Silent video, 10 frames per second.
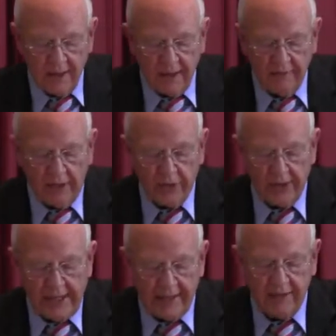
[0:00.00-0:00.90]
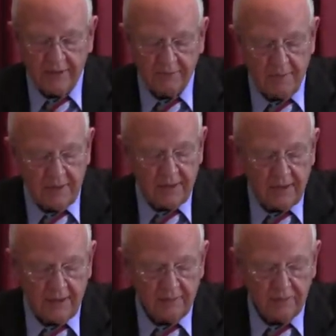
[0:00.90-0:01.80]
uh, Father, any
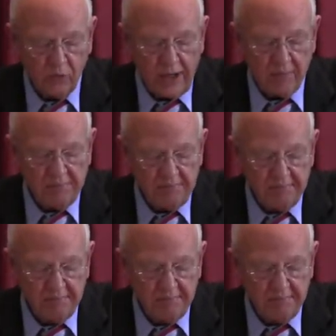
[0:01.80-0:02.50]
great